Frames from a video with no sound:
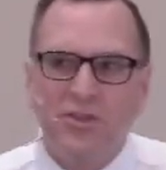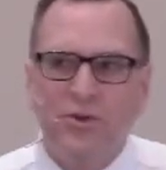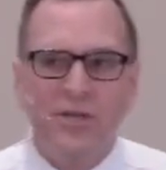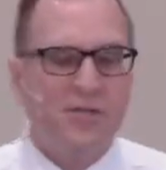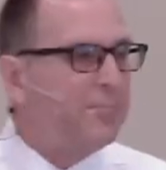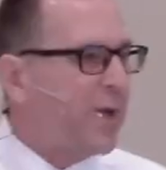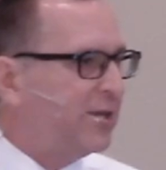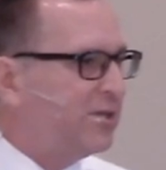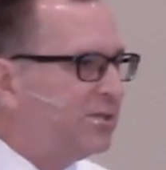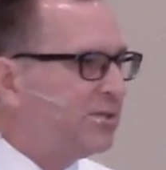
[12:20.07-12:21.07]
their
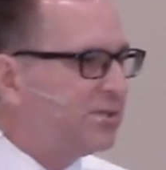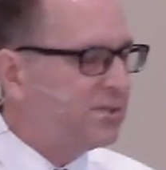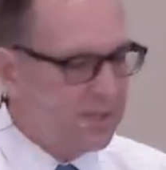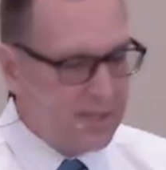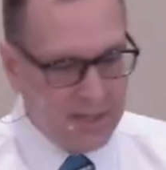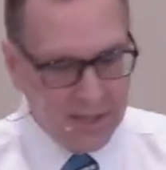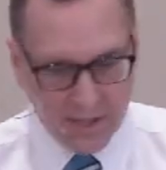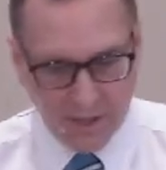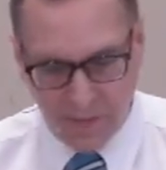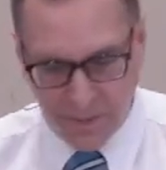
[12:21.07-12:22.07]
independence.
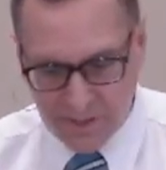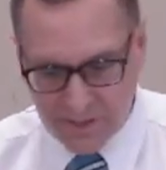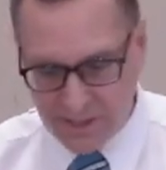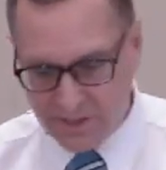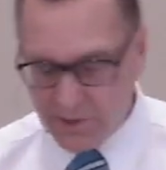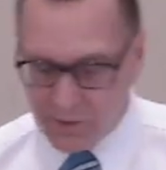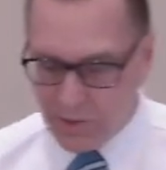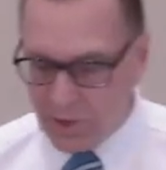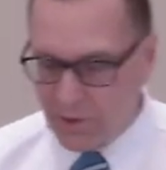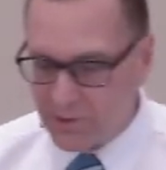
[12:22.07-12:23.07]
Uh, maybe this hits a little
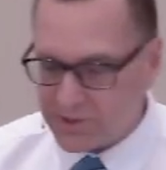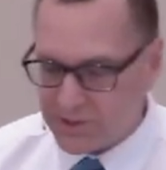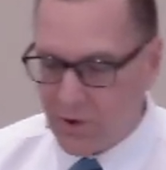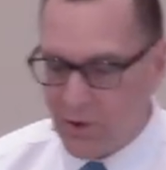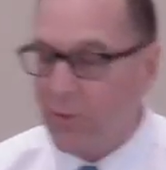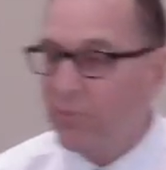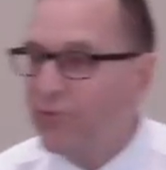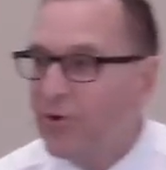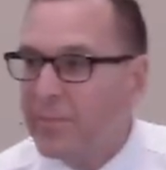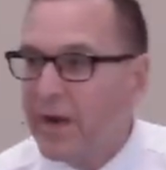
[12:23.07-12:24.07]
close to home
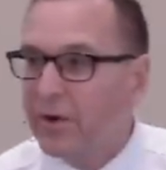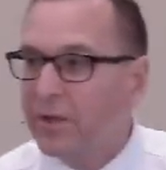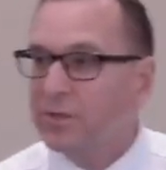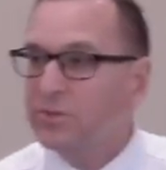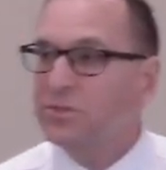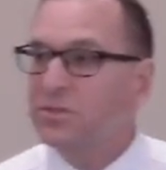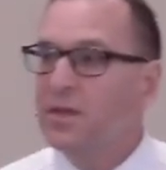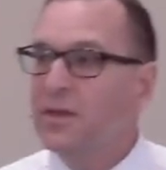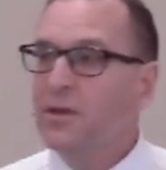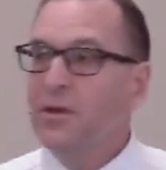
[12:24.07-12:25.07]
for Americans.
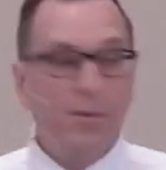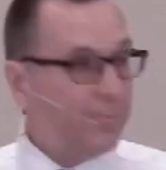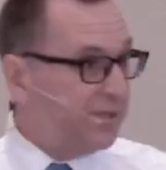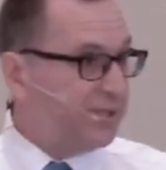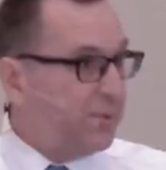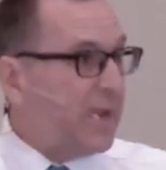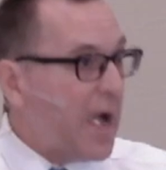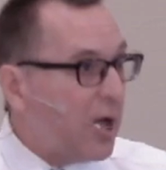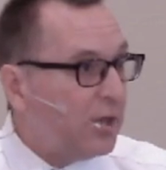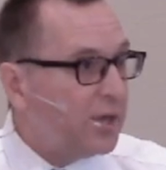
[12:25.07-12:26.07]
But it's the
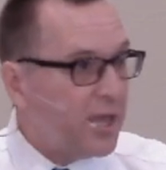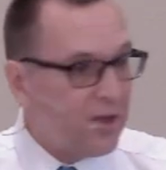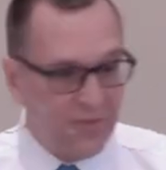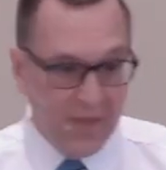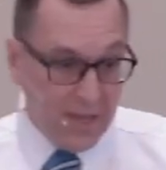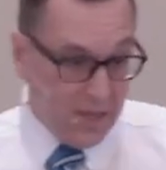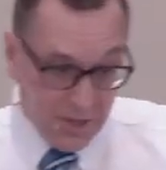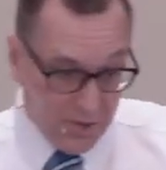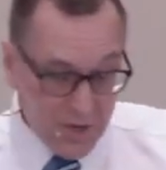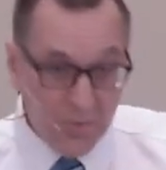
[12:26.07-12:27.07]
reality of
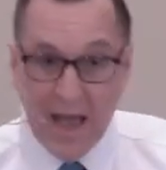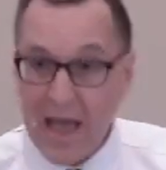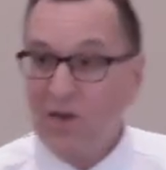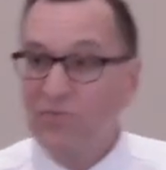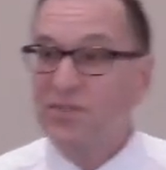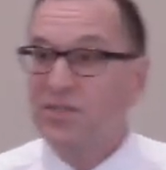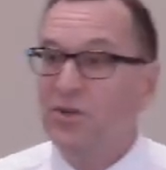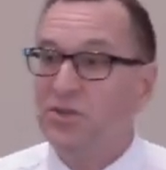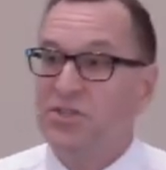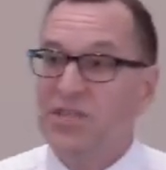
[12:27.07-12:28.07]
here you have this
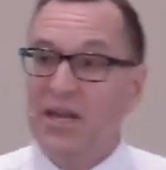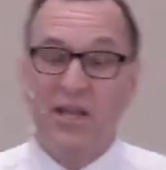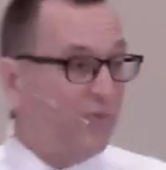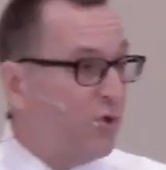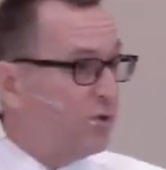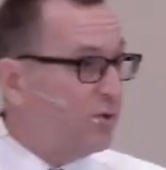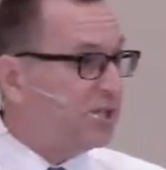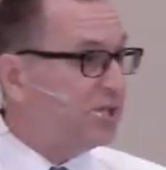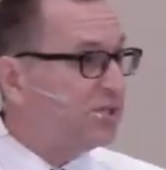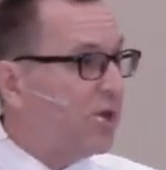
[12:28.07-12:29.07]
understanding of who
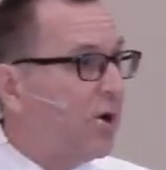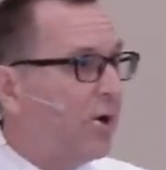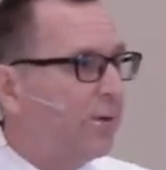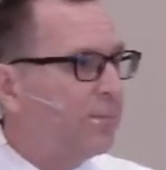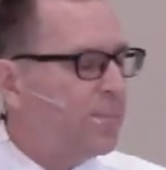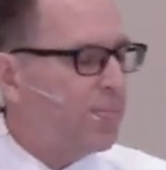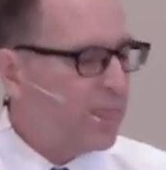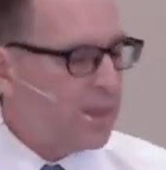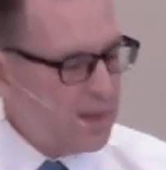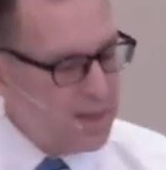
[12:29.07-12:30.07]
Cretans are
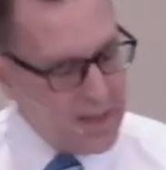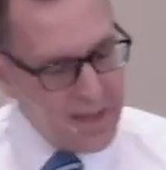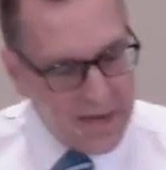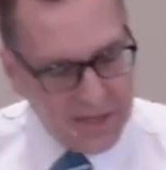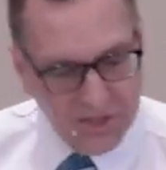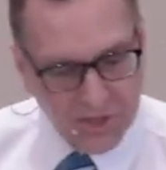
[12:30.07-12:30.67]
and these